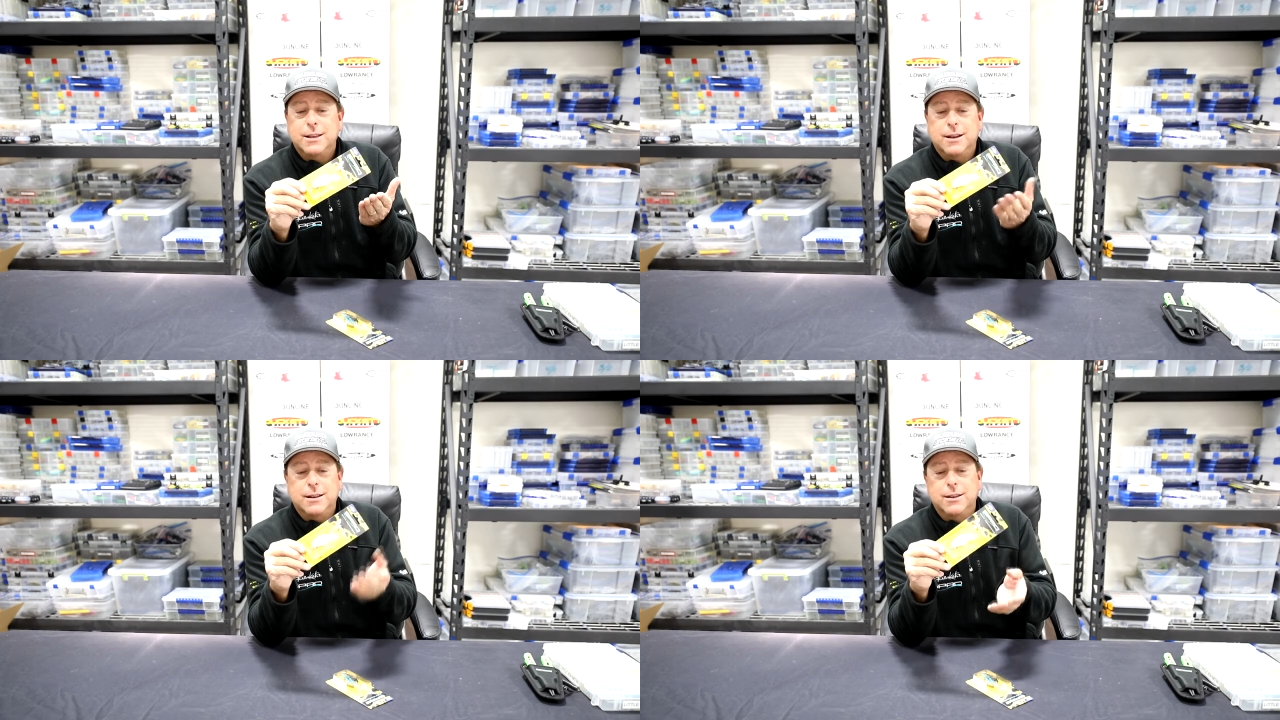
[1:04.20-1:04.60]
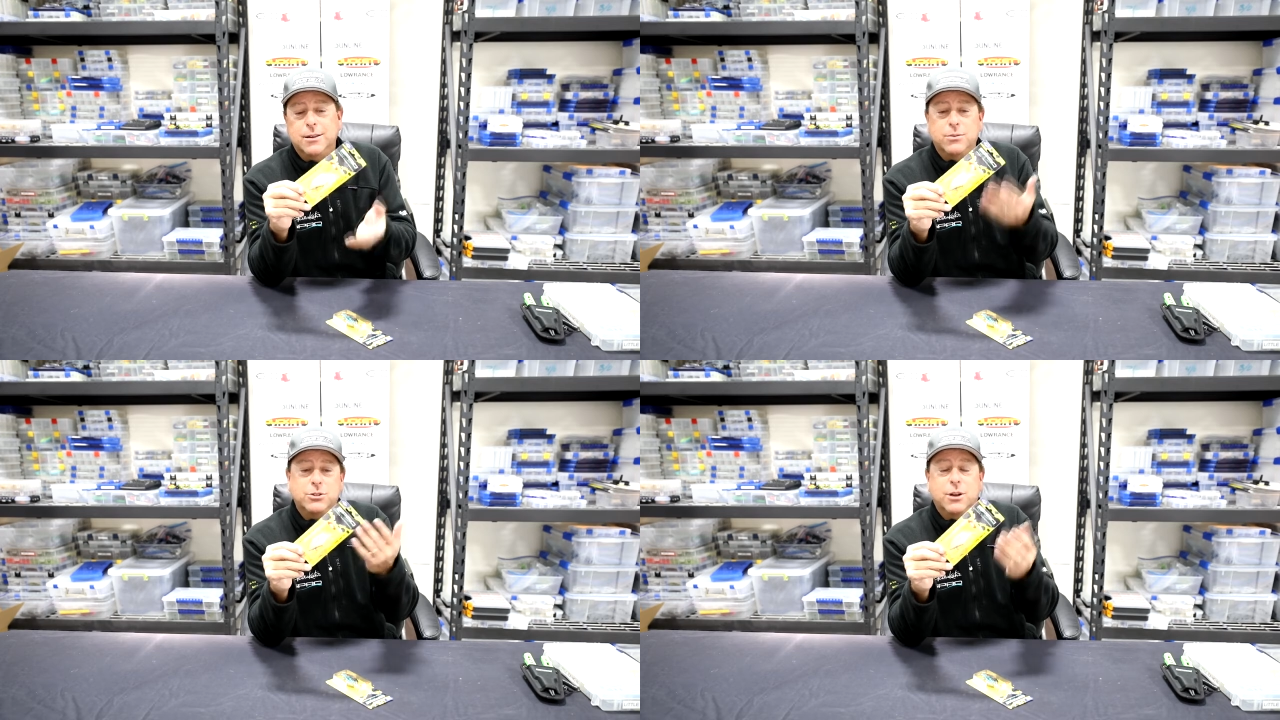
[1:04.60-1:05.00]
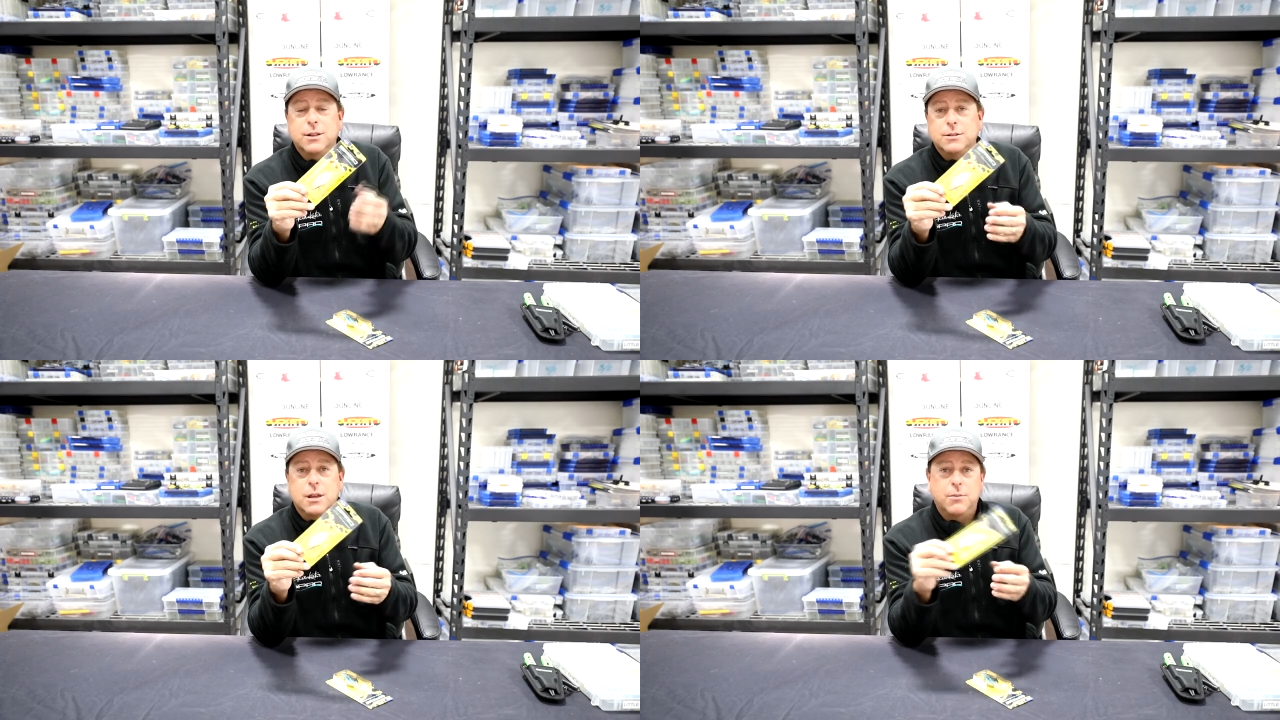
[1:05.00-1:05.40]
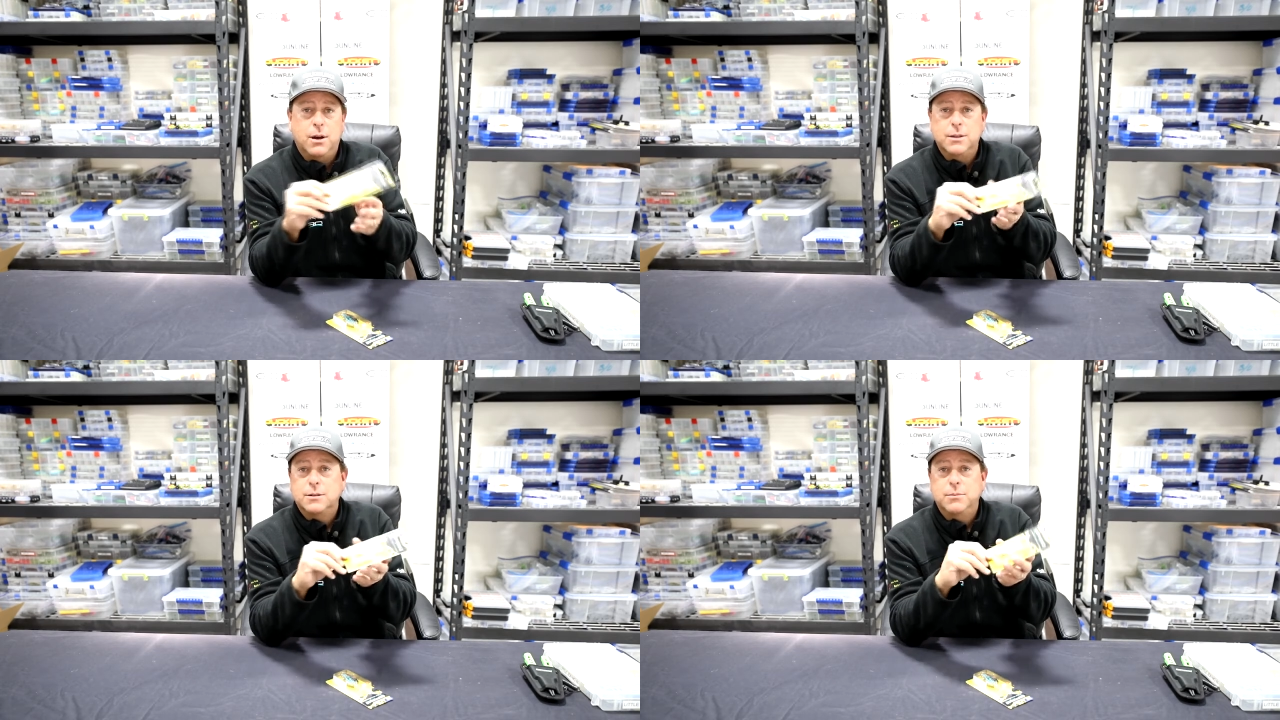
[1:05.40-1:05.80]
on. And you know, with John's name
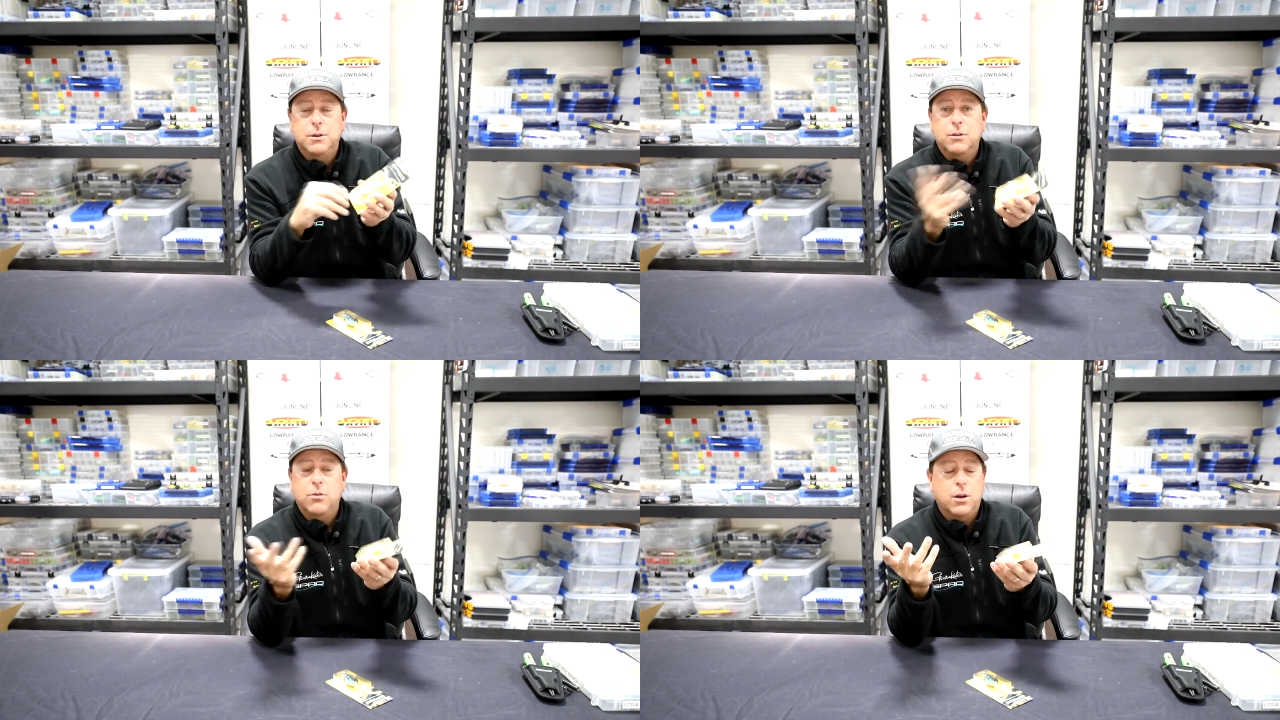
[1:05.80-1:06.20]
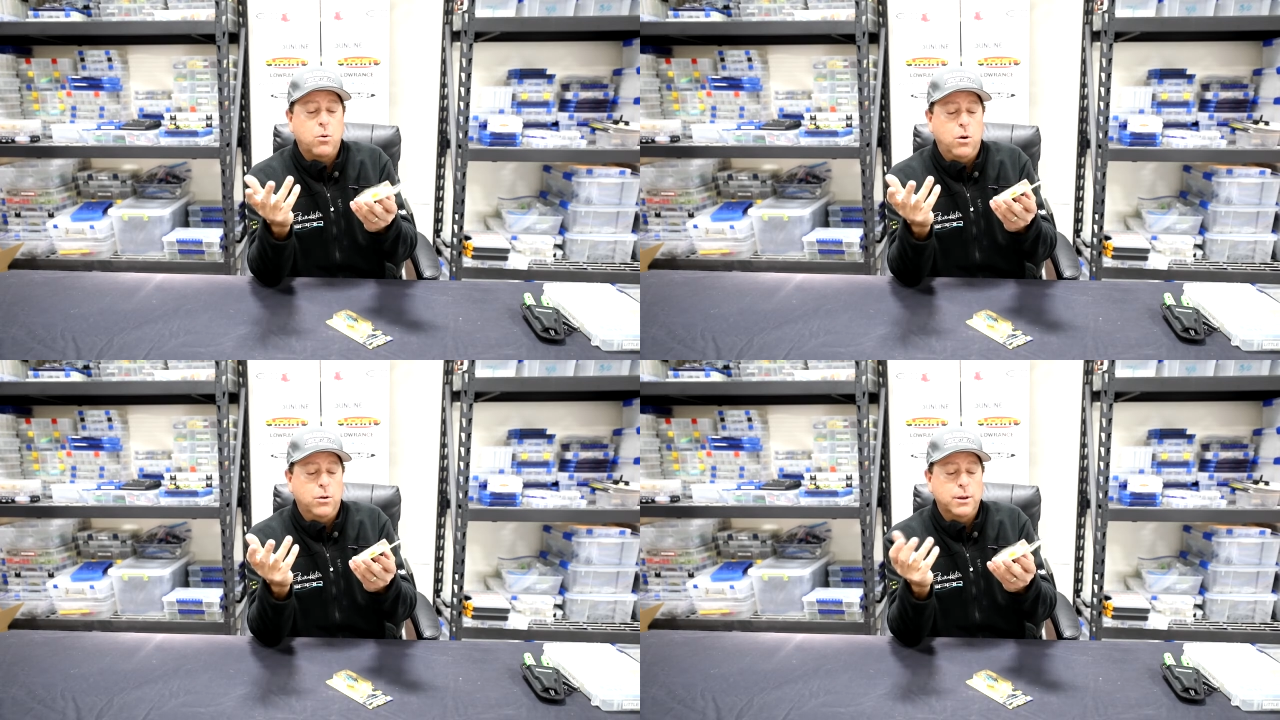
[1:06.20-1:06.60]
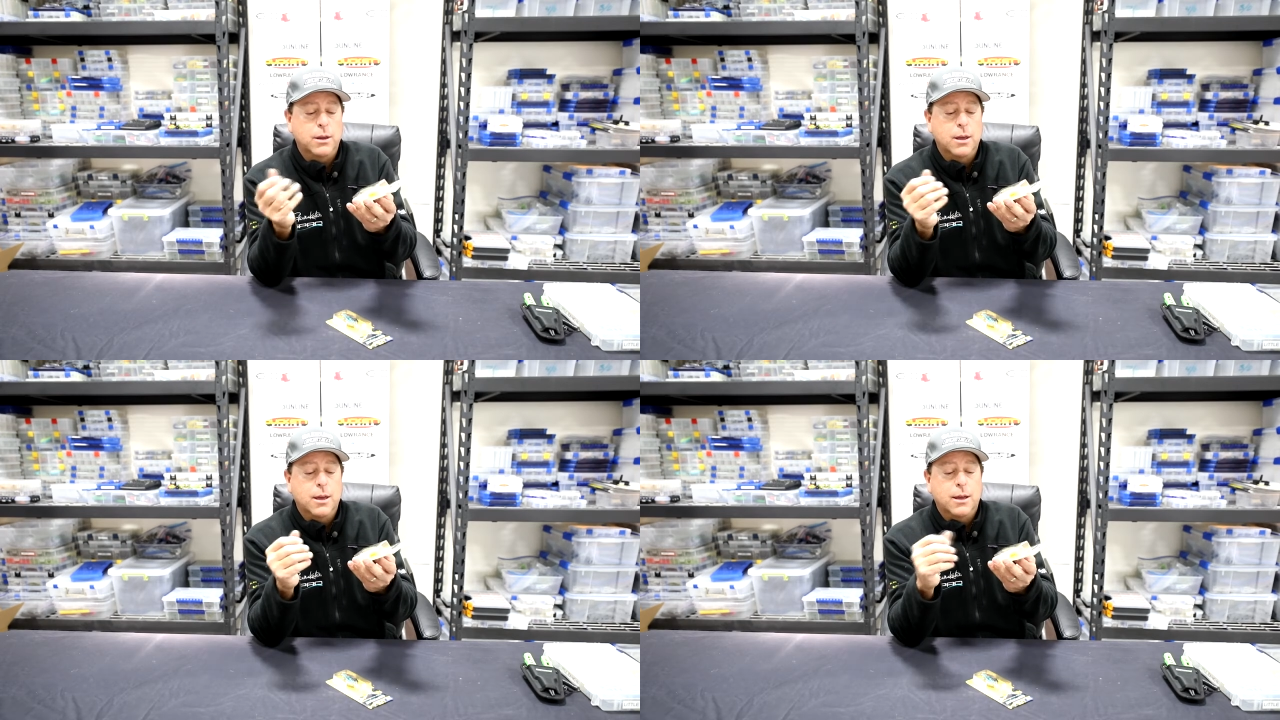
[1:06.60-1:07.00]
on it, it's going to be good, great quality.